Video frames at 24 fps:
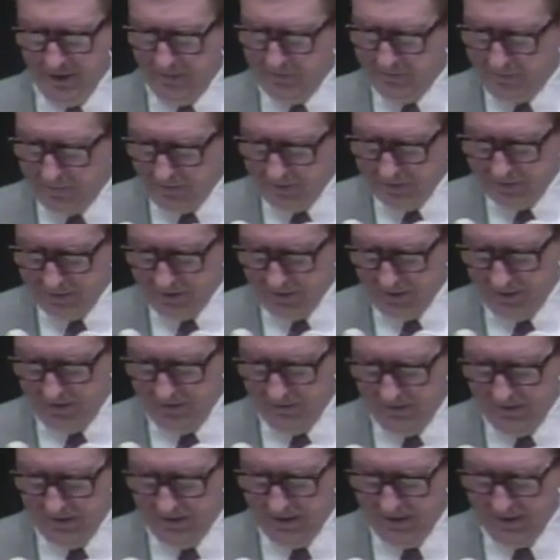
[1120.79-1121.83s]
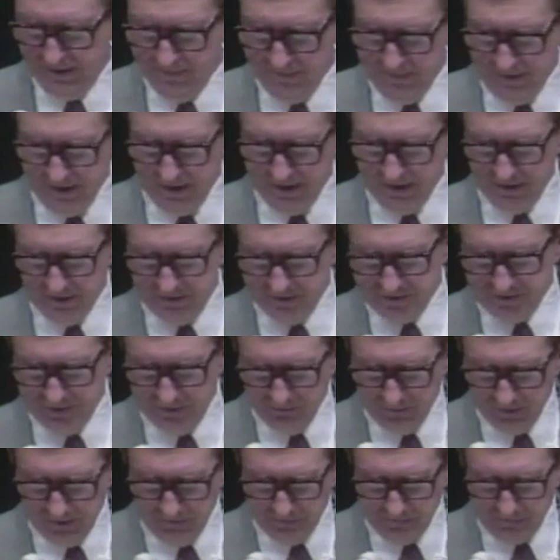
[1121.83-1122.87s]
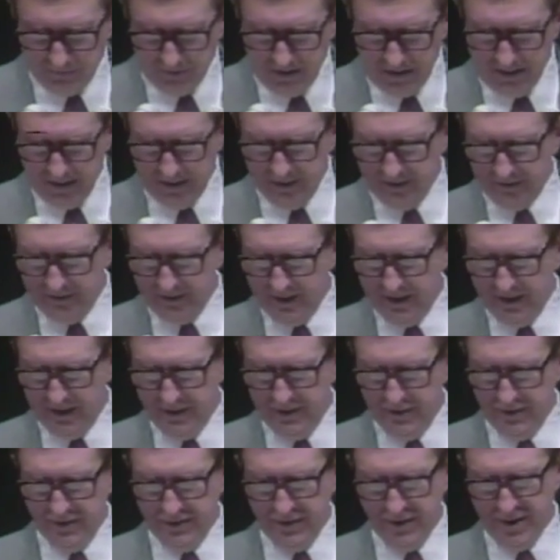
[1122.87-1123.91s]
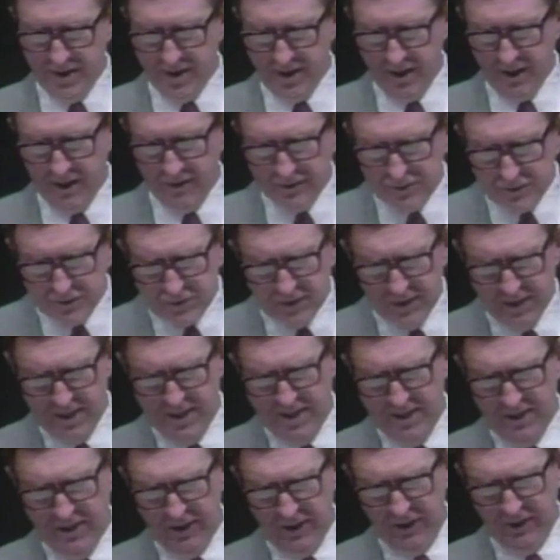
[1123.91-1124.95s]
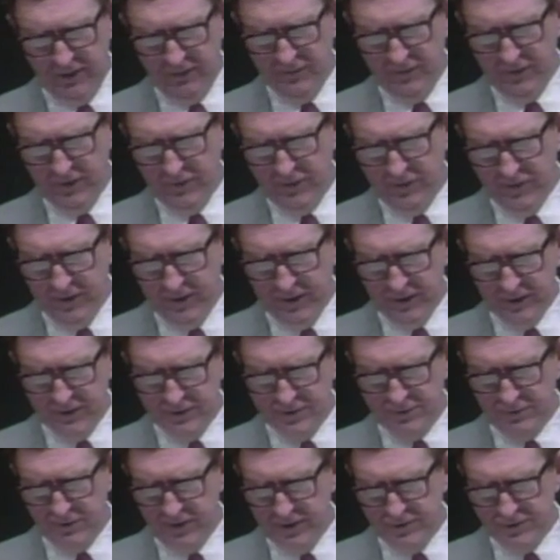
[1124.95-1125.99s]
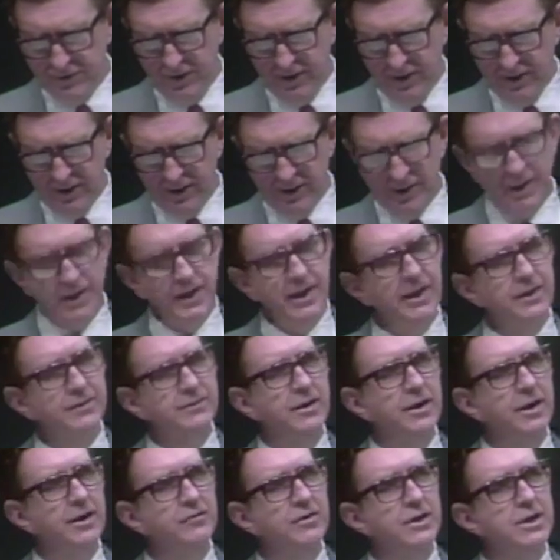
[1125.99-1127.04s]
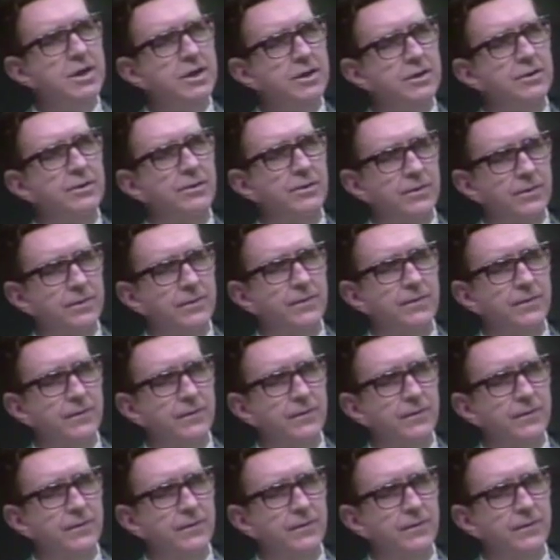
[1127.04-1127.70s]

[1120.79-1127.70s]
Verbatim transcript: and persecuted him because you were proud in your hearts of the things which God hath given you.